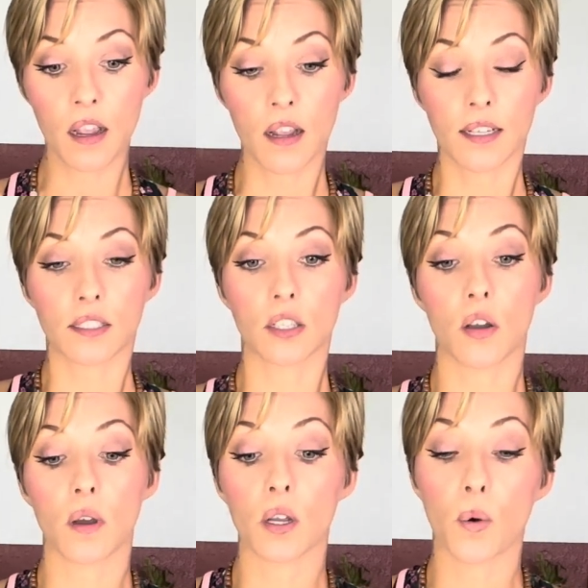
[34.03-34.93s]

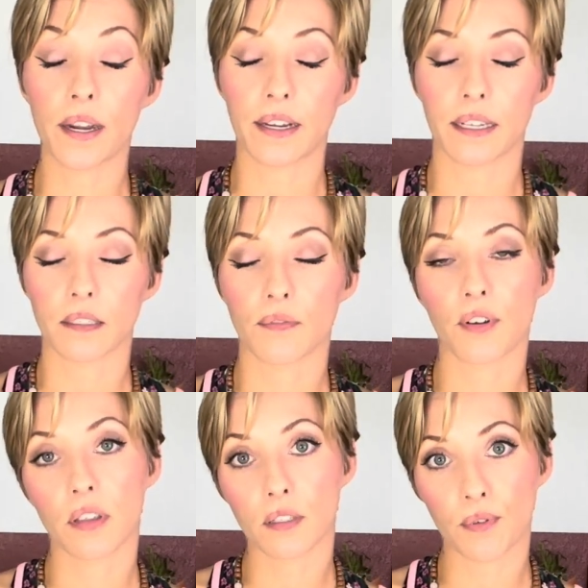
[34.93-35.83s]
So Aquarius,
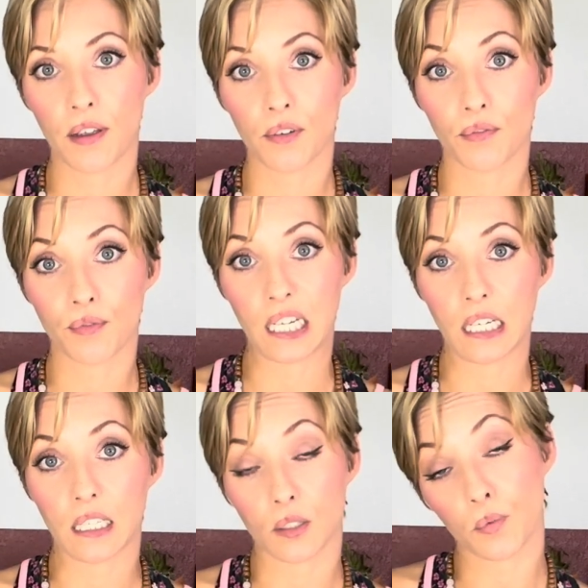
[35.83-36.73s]
for this round of
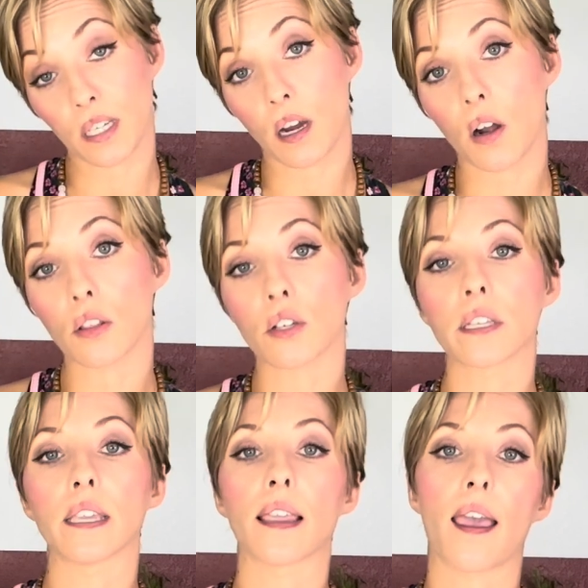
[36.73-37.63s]
readings, we are
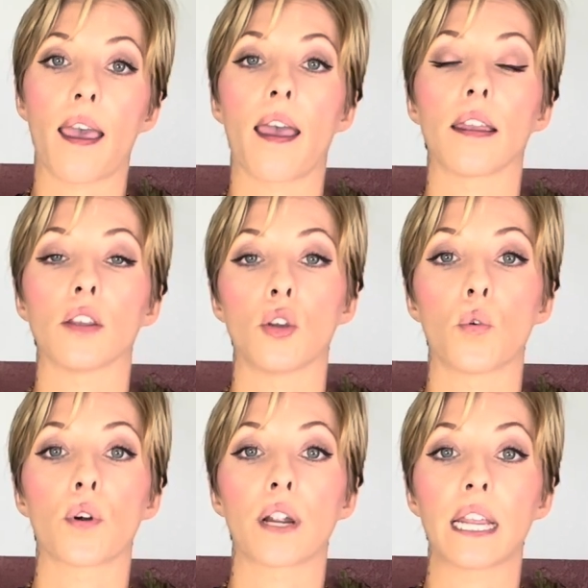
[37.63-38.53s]
looking at
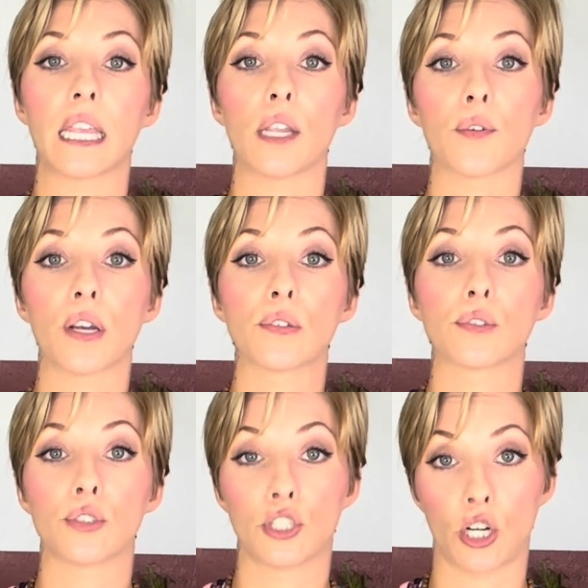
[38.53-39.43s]
your
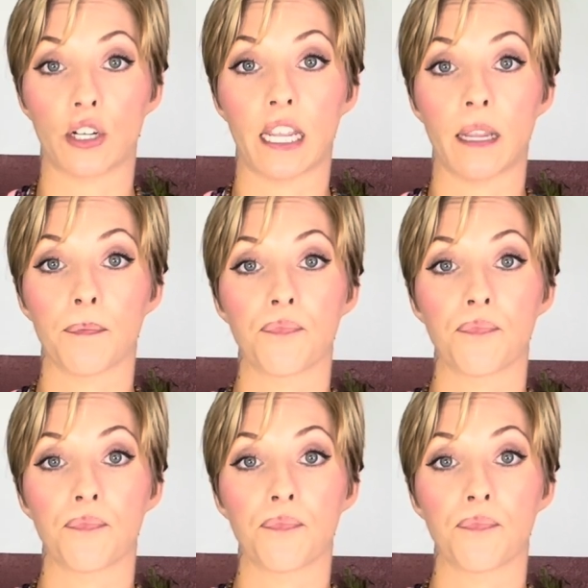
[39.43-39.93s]
hero's journey.